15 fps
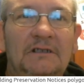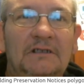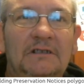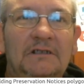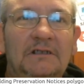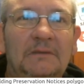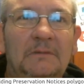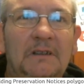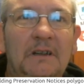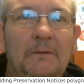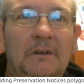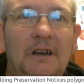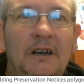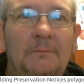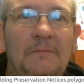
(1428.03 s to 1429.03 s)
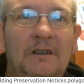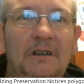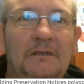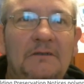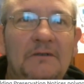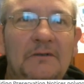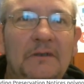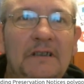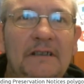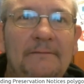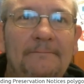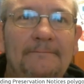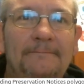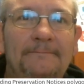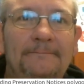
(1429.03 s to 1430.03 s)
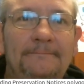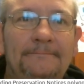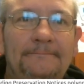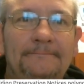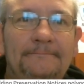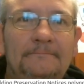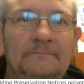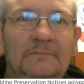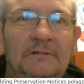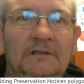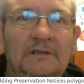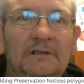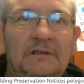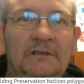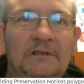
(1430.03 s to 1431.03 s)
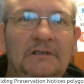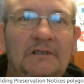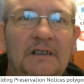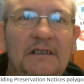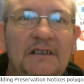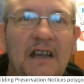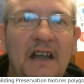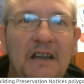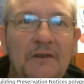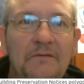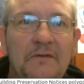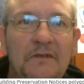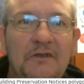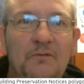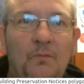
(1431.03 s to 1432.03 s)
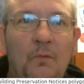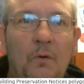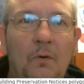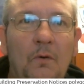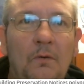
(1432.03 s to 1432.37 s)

We go up country. That's Hadrian's Wall.